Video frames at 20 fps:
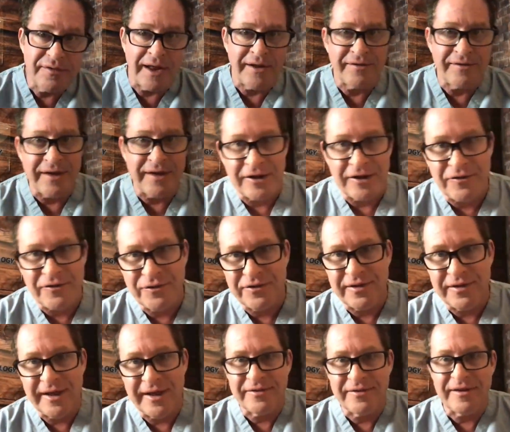A lot of
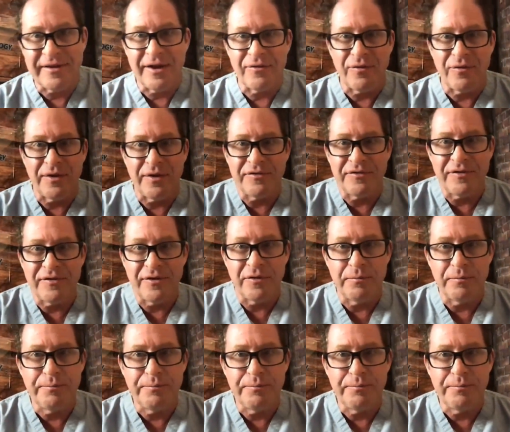doctors like steroids too.